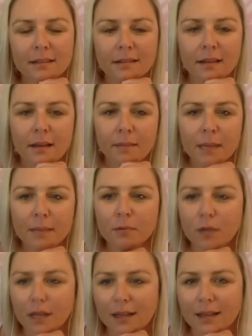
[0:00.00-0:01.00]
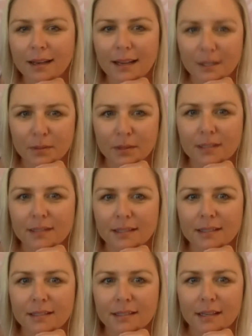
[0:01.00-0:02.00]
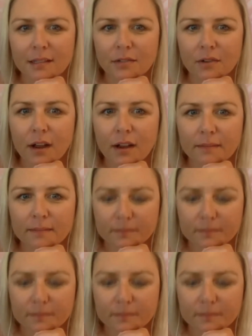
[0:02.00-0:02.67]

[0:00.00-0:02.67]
that people can connect with us these days, right?